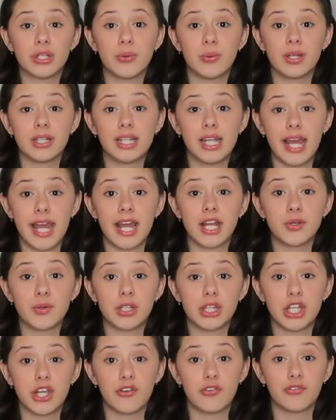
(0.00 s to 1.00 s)
you would land
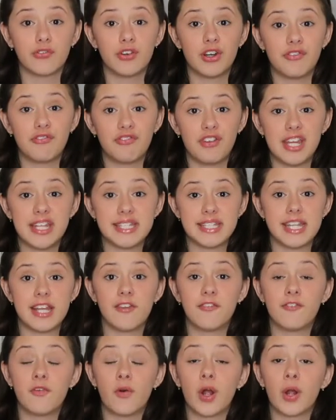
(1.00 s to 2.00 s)
with your foot
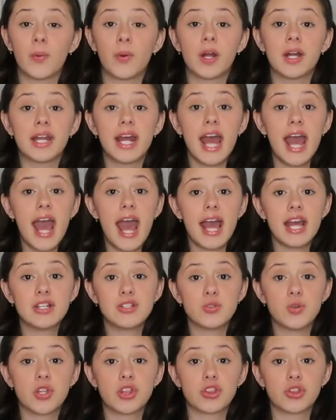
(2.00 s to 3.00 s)
facing forward
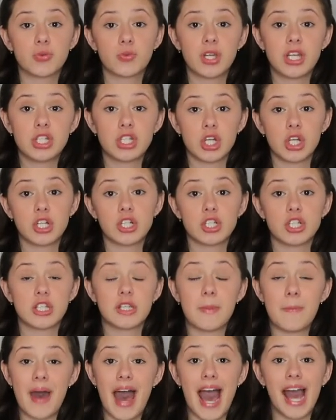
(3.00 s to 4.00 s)
and do a three turn
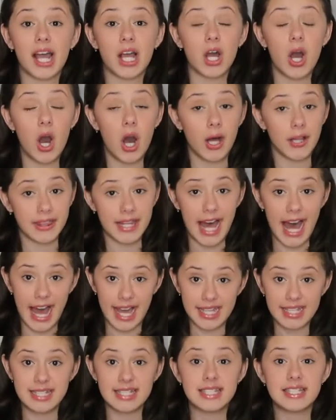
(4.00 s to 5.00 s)
to the back on the
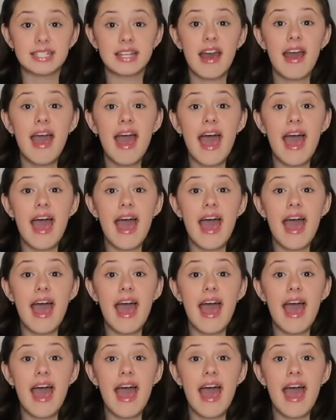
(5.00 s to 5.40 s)
ice.